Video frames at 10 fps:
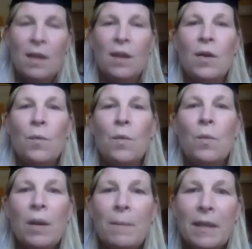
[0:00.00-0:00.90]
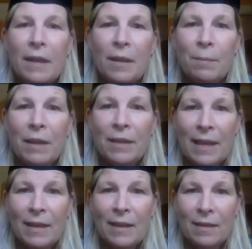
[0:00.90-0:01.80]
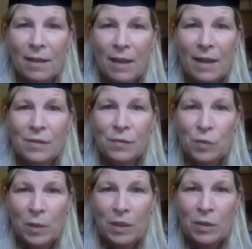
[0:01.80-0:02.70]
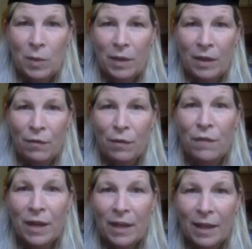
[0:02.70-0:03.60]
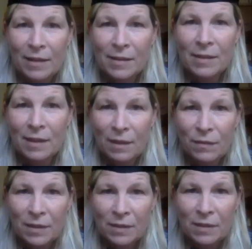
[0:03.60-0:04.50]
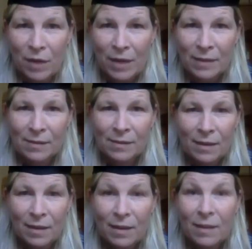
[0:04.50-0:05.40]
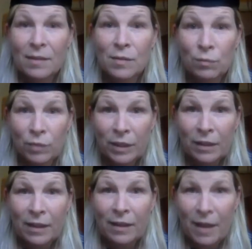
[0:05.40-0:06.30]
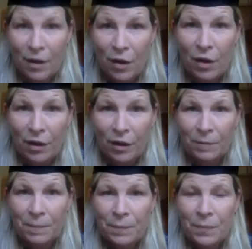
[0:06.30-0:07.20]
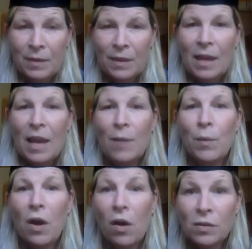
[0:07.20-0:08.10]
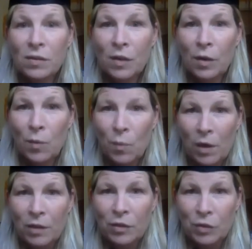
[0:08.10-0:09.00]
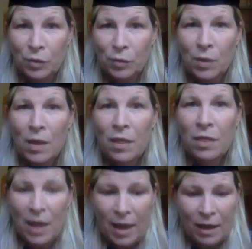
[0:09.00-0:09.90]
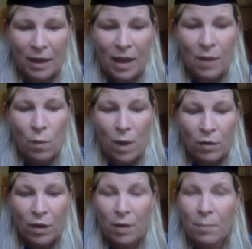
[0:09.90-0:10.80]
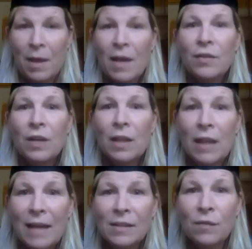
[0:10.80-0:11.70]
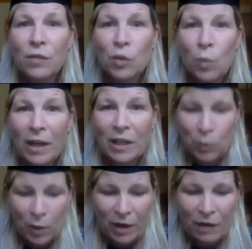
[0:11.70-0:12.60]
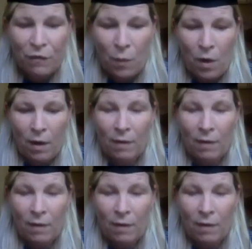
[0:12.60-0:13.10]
We want to begin by thanking the class of 2020 for inviting us to give this address. It is really an honor. And we also want to thank and welcome the class of 2024